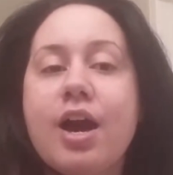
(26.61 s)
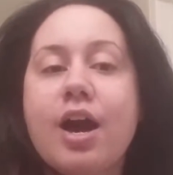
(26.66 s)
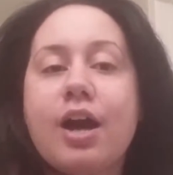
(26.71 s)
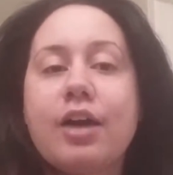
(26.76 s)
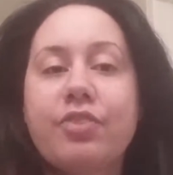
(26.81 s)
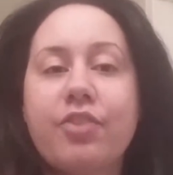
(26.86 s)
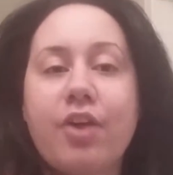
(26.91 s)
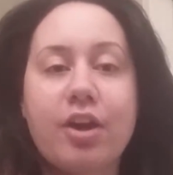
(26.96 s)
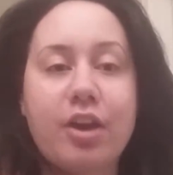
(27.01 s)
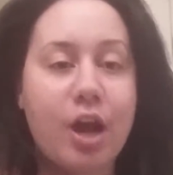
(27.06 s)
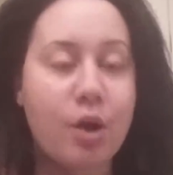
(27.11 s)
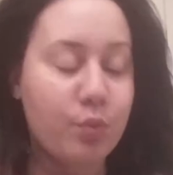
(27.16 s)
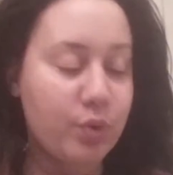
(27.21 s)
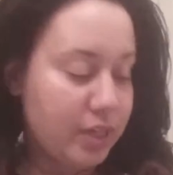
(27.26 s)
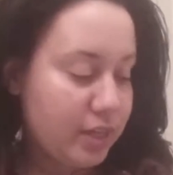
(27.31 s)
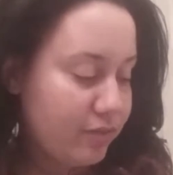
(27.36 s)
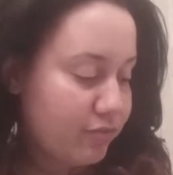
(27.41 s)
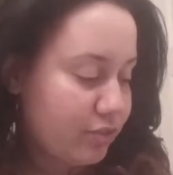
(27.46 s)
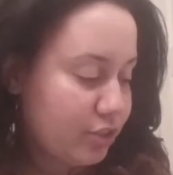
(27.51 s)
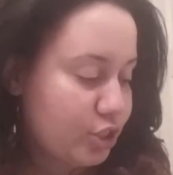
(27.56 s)
I thought I
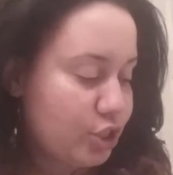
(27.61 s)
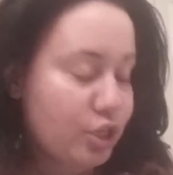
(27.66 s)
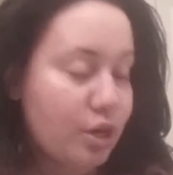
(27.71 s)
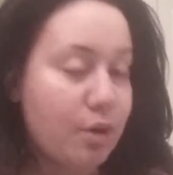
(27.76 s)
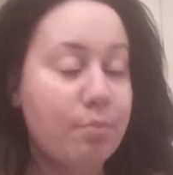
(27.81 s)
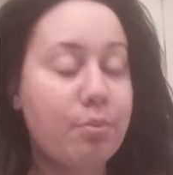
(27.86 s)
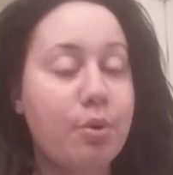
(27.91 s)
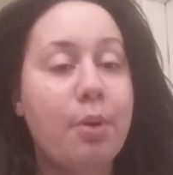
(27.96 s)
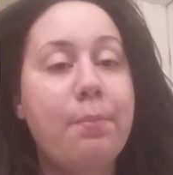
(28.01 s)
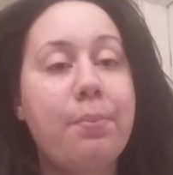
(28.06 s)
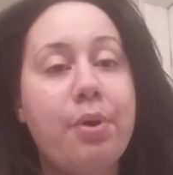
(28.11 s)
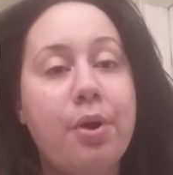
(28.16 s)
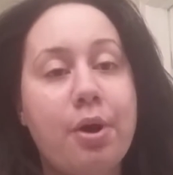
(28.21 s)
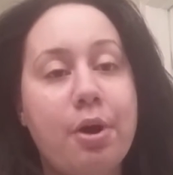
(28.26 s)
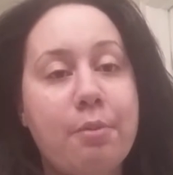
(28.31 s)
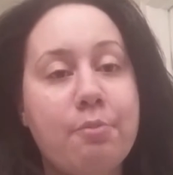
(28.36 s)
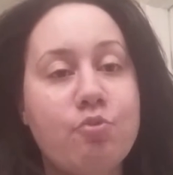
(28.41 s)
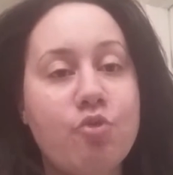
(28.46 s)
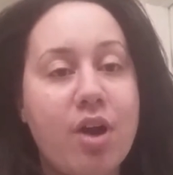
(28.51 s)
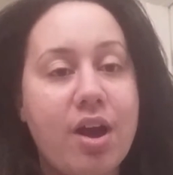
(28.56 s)
would give the jumbo
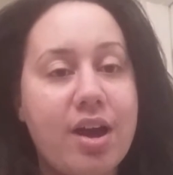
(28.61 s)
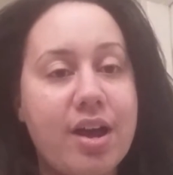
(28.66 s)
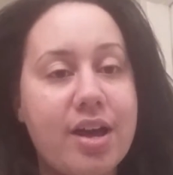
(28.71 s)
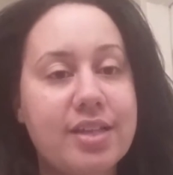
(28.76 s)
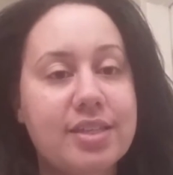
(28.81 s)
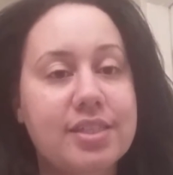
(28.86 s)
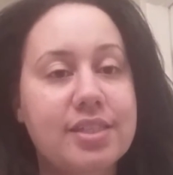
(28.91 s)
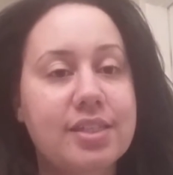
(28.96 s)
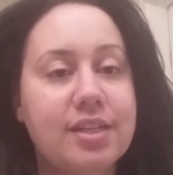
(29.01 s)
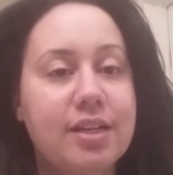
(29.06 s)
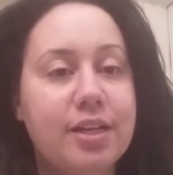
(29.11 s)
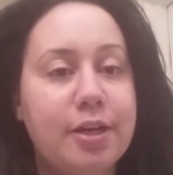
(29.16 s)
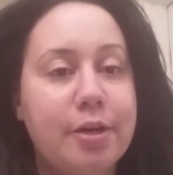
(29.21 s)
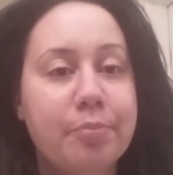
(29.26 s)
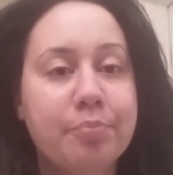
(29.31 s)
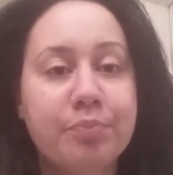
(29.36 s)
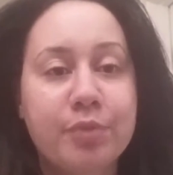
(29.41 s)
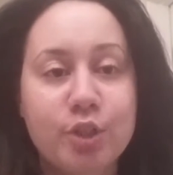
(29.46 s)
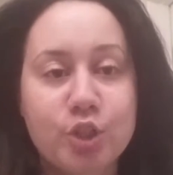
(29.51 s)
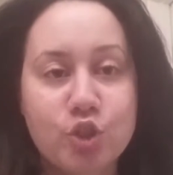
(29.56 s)
perm rods
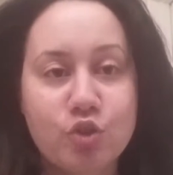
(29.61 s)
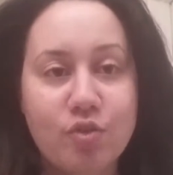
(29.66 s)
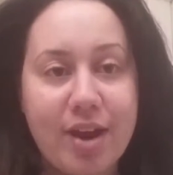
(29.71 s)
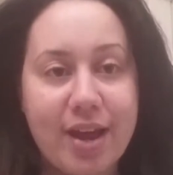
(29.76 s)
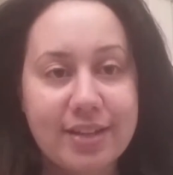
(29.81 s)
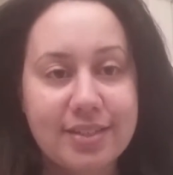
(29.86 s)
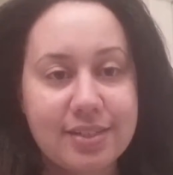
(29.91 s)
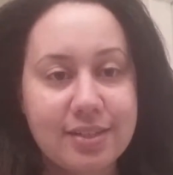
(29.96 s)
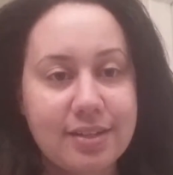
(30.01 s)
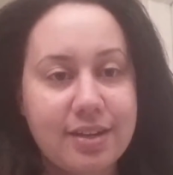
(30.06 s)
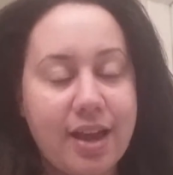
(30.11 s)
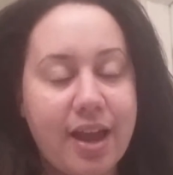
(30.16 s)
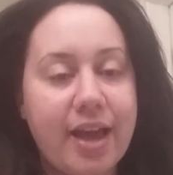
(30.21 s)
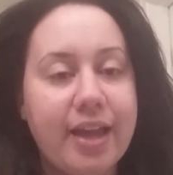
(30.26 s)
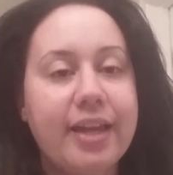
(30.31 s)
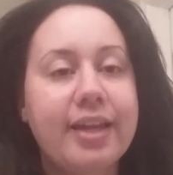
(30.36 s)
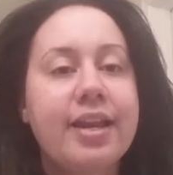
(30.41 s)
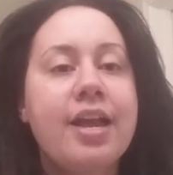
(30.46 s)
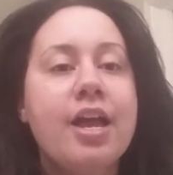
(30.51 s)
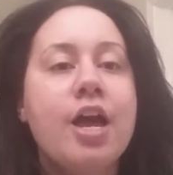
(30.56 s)
um, a try
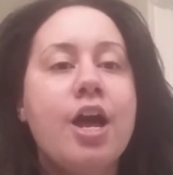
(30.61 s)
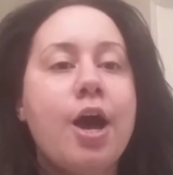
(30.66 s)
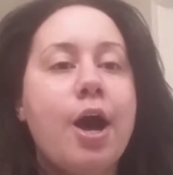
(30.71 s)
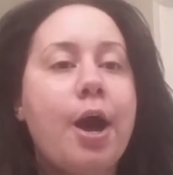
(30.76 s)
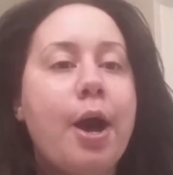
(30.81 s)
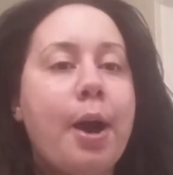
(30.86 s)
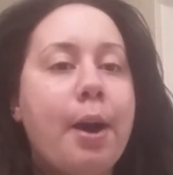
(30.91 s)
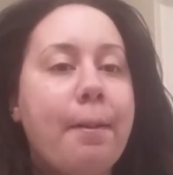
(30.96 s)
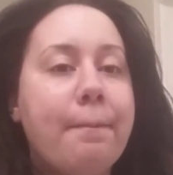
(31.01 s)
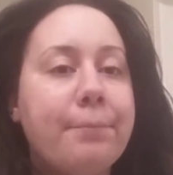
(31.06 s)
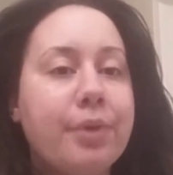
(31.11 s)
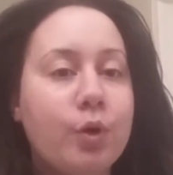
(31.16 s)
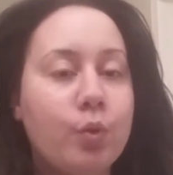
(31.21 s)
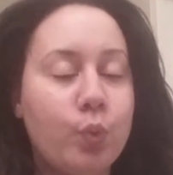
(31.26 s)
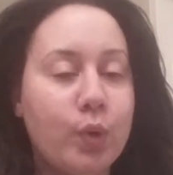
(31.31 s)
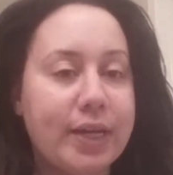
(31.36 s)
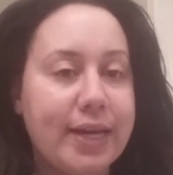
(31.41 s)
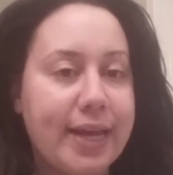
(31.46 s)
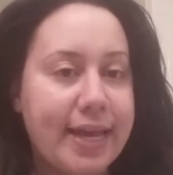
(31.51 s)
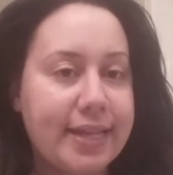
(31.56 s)
tonight. Um,
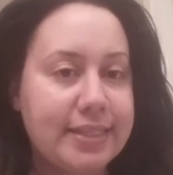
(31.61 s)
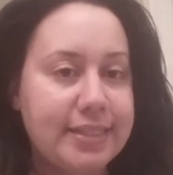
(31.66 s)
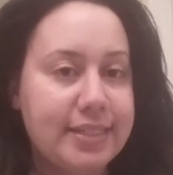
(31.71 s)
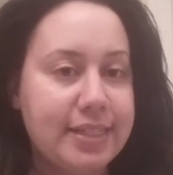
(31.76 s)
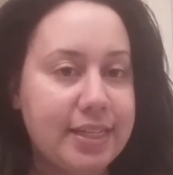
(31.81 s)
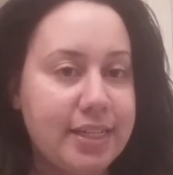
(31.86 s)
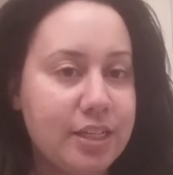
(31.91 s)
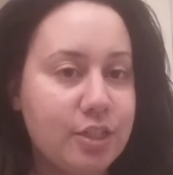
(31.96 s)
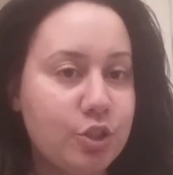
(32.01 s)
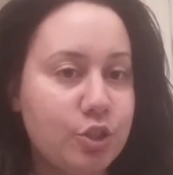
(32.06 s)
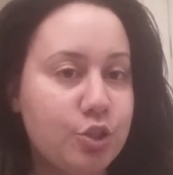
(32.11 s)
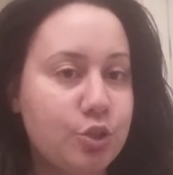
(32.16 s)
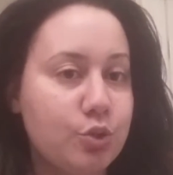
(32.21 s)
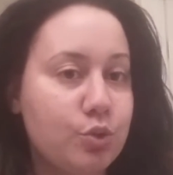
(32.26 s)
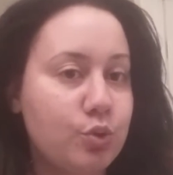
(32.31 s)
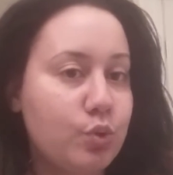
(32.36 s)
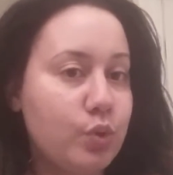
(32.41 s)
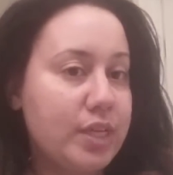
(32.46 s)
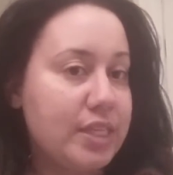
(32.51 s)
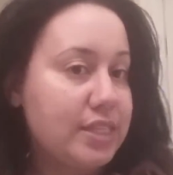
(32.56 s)
but what I did
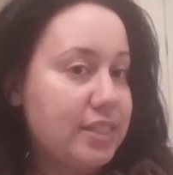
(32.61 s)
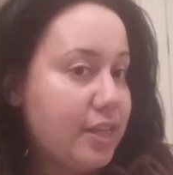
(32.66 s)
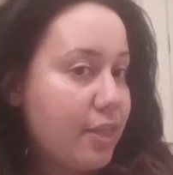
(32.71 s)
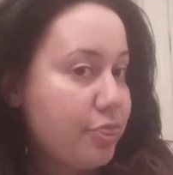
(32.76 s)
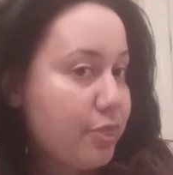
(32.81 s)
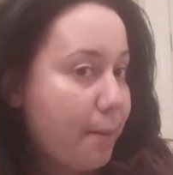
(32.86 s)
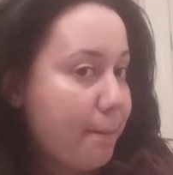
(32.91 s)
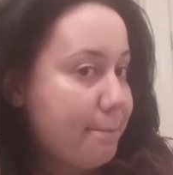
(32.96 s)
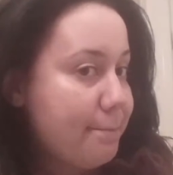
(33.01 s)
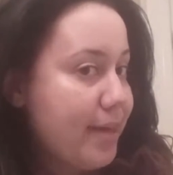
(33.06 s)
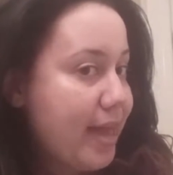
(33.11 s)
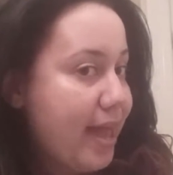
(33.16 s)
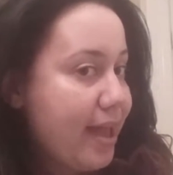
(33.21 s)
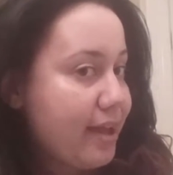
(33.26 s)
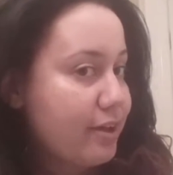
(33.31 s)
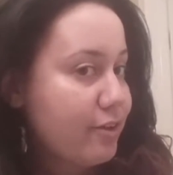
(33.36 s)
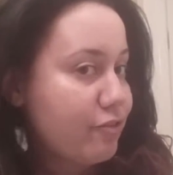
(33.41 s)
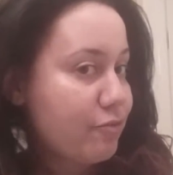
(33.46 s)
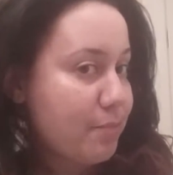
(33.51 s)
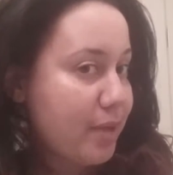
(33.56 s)
do is in the
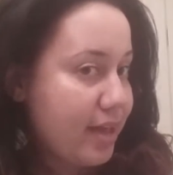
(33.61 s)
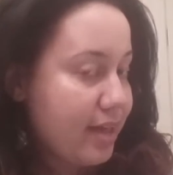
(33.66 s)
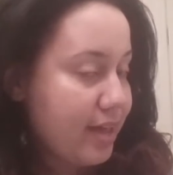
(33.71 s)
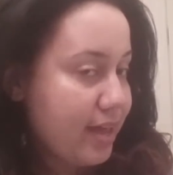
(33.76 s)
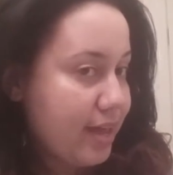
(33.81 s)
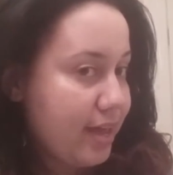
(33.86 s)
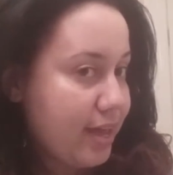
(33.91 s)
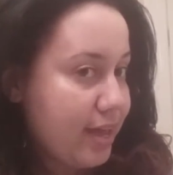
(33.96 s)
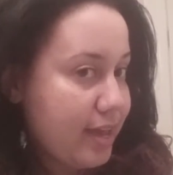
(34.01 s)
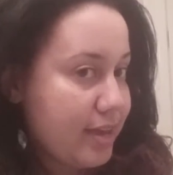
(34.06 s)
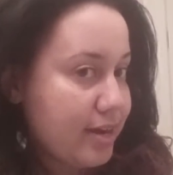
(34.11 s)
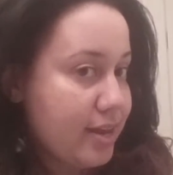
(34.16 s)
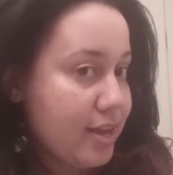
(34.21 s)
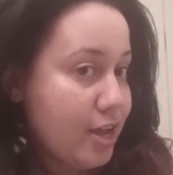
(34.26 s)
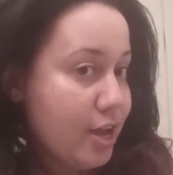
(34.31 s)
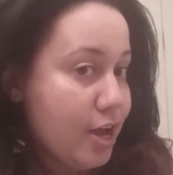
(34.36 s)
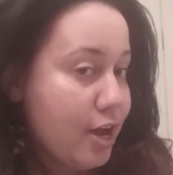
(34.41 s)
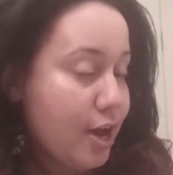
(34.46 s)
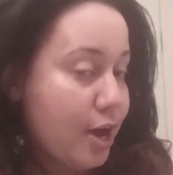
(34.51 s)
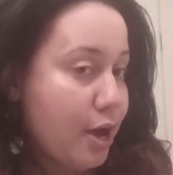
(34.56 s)
back of my head,
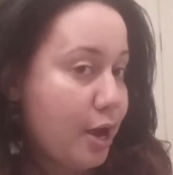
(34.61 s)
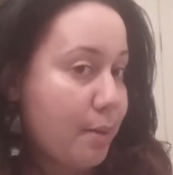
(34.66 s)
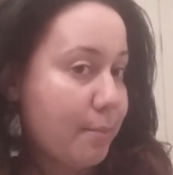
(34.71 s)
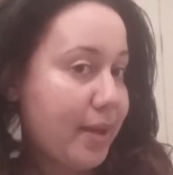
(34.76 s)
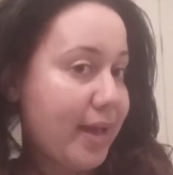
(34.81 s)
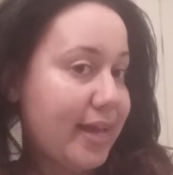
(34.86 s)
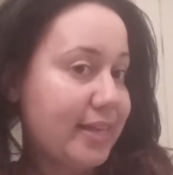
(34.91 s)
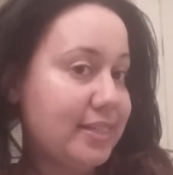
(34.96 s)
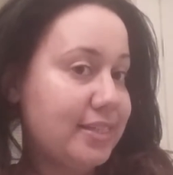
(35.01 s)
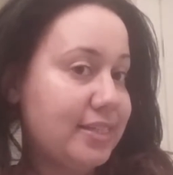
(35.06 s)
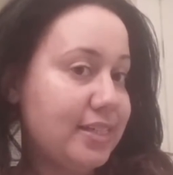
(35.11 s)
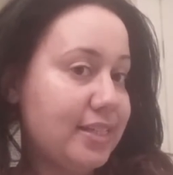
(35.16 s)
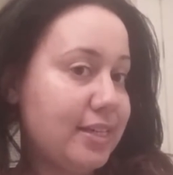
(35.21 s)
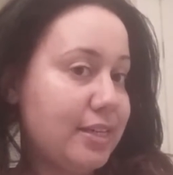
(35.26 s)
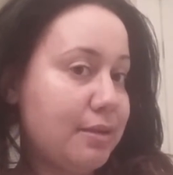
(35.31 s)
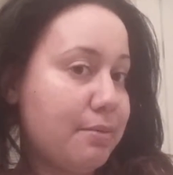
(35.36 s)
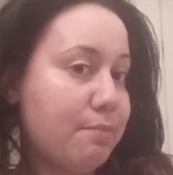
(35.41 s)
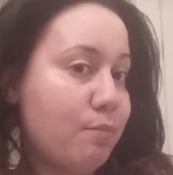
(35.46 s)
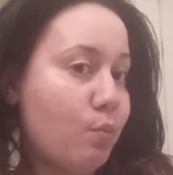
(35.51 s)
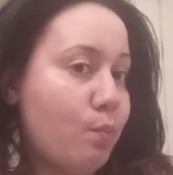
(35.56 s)
um, I
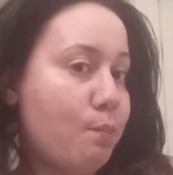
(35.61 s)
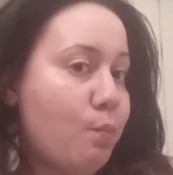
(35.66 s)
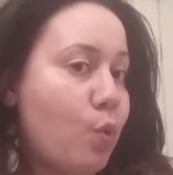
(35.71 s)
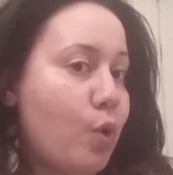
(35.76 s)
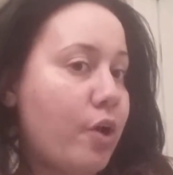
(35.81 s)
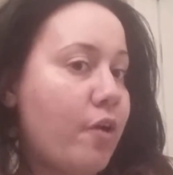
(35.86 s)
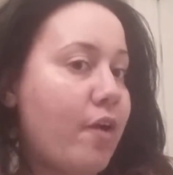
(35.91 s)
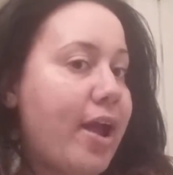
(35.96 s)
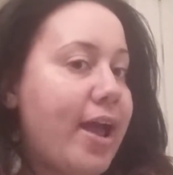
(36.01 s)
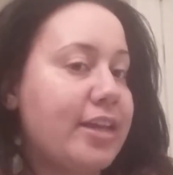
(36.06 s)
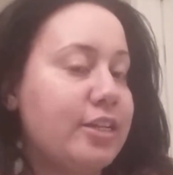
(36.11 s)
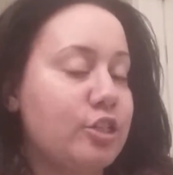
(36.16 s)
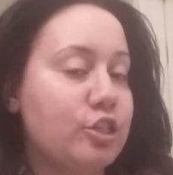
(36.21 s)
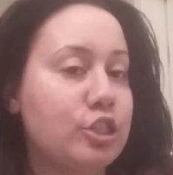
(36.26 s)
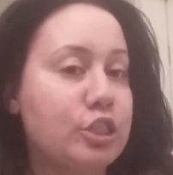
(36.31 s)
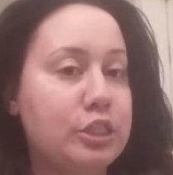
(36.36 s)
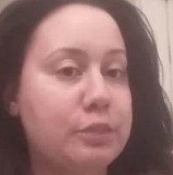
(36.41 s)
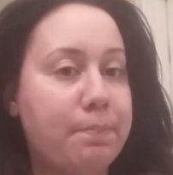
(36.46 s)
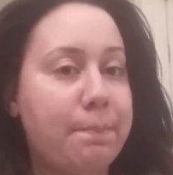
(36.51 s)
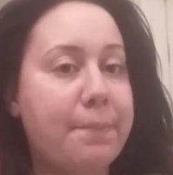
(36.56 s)
did where I
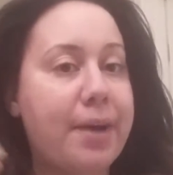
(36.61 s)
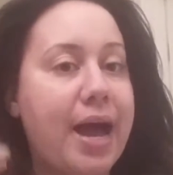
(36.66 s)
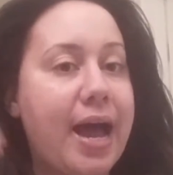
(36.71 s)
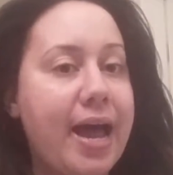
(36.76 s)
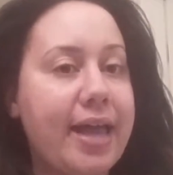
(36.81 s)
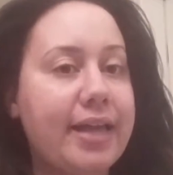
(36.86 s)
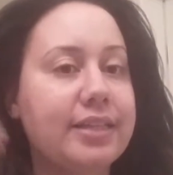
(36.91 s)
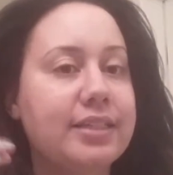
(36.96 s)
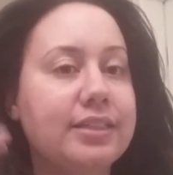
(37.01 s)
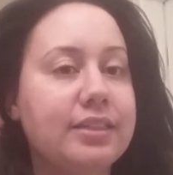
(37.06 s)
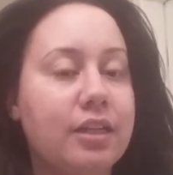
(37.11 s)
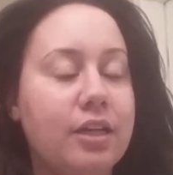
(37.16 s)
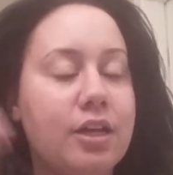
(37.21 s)
just spot